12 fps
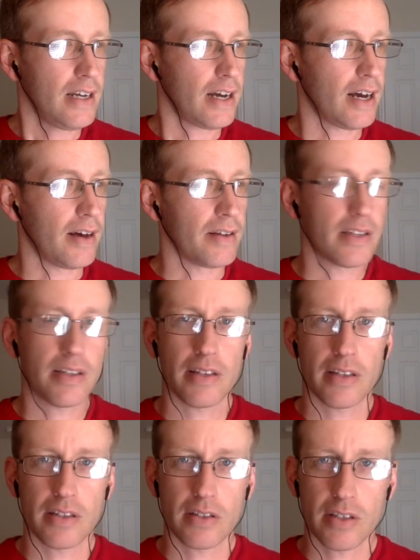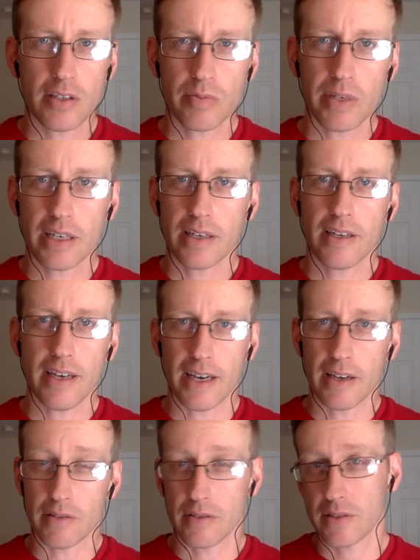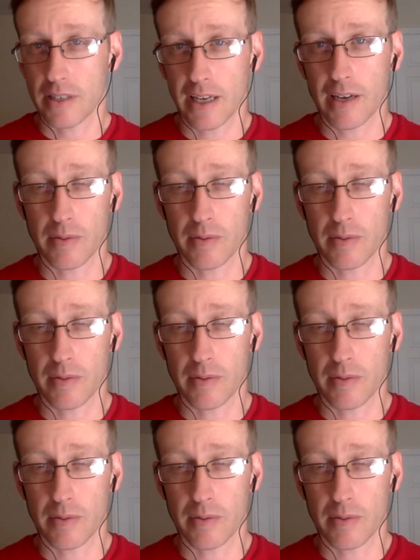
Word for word: Uh, this week and today,